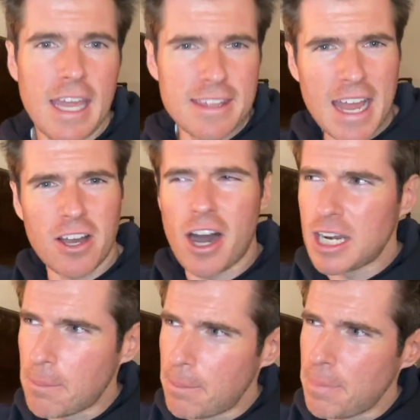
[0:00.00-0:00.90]
in that
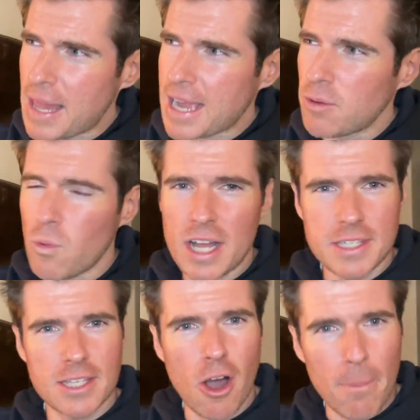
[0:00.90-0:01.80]
kind of black and white
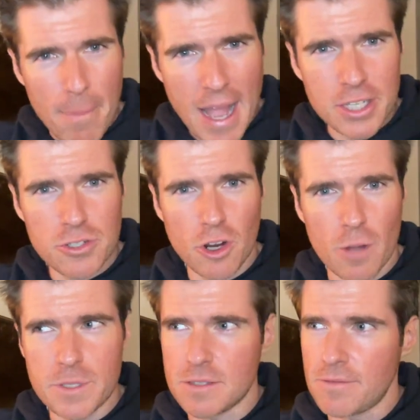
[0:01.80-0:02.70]
style
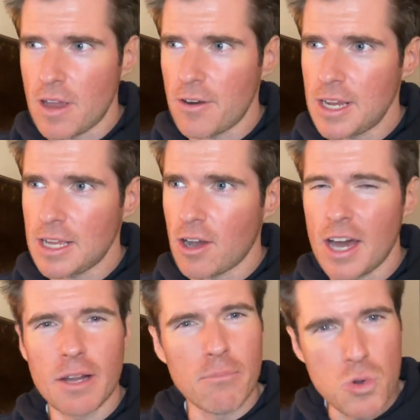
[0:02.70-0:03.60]
backdrop, just very
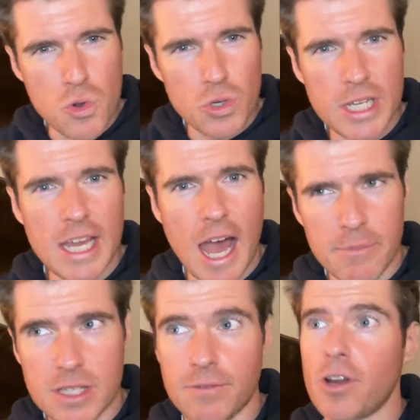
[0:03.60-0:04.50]
kind of moody,
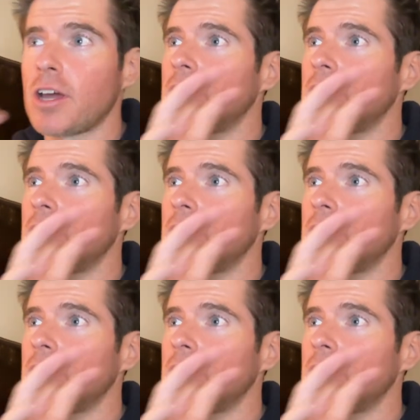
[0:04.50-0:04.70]
atmospheric.